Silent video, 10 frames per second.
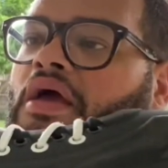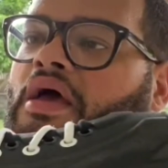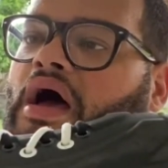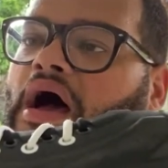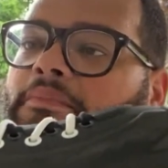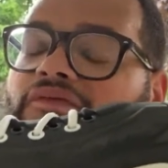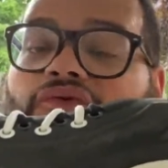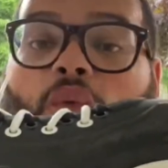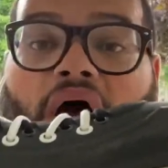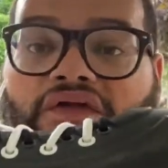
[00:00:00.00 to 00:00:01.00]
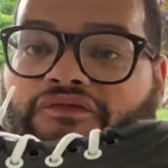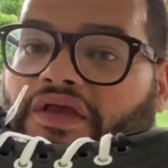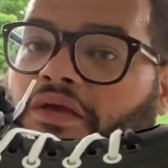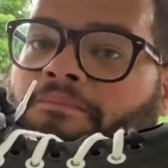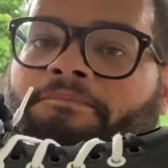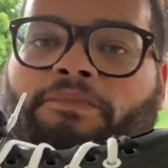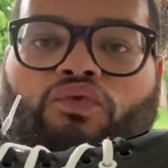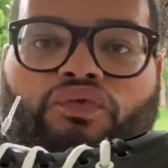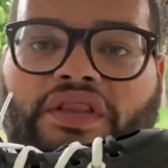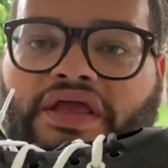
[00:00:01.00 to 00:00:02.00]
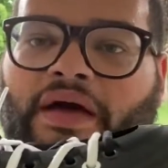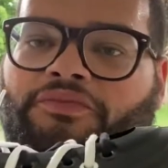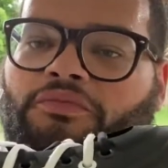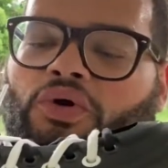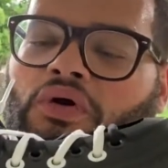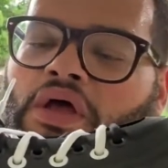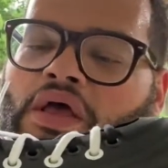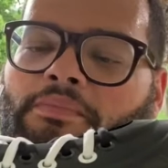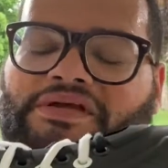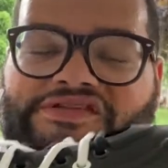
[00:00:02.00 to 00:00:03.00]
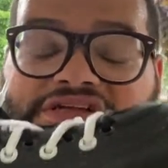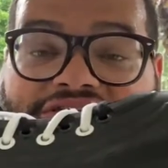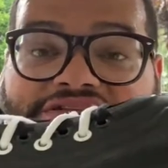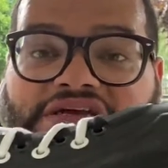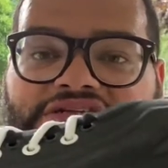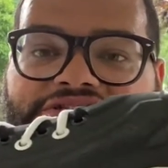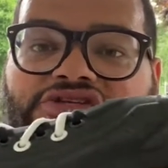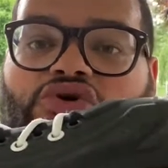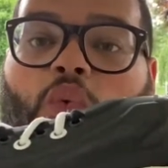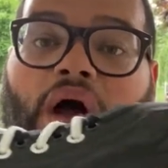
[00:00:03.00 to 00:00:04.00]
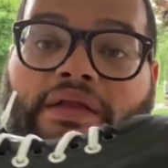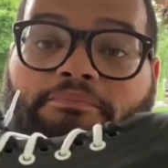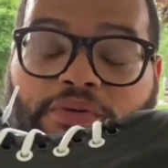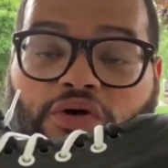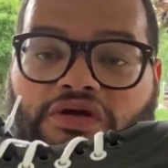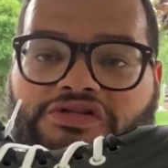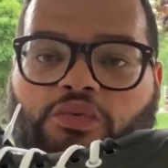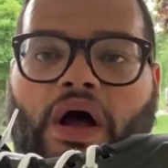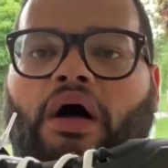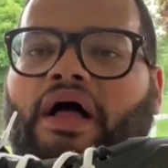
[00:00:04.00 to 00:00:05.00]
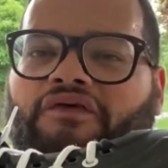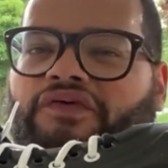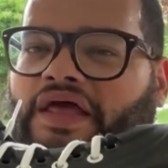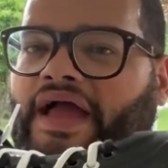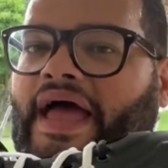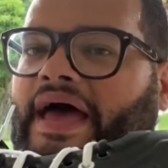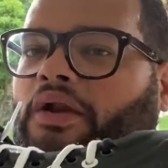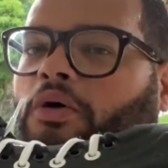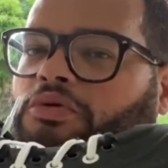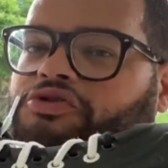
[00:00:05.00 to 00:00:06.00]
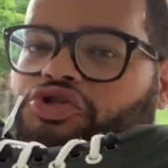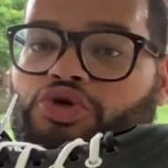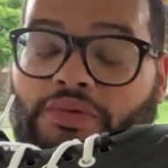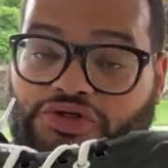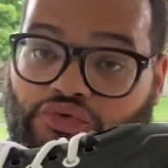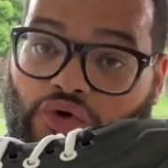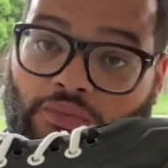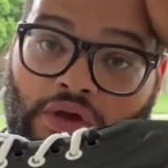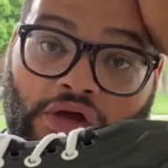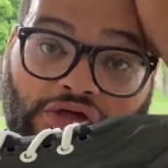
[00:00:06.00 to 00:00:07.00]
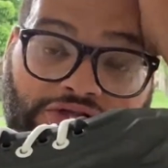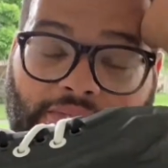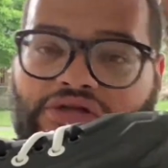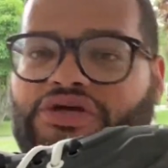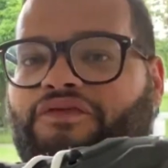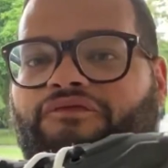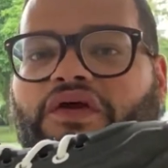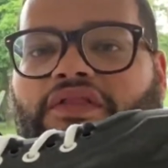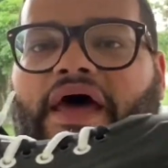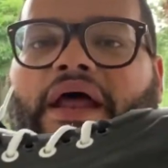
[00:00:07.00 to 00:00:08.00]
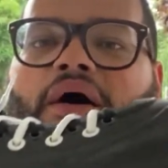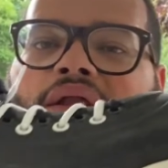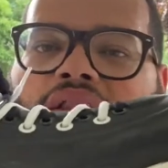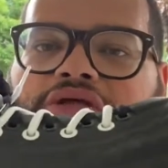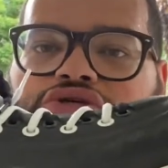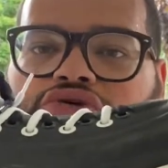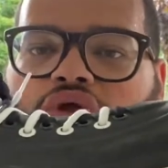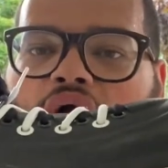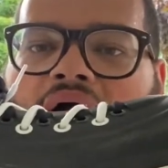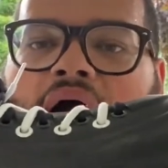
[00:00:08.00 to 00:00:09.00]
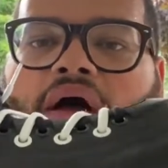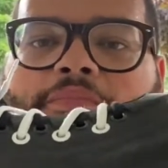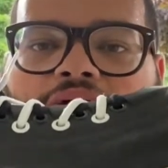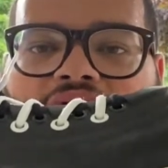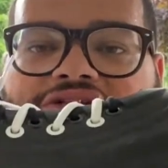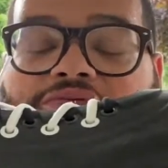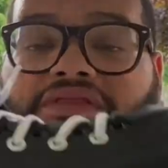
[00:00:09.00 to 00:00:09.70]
But for wide feet, really comfortable. But since this is such a wide boot as well, I feel like I had almost too much room. So I'm going to try to figure that out, and I'll let you know how I progress with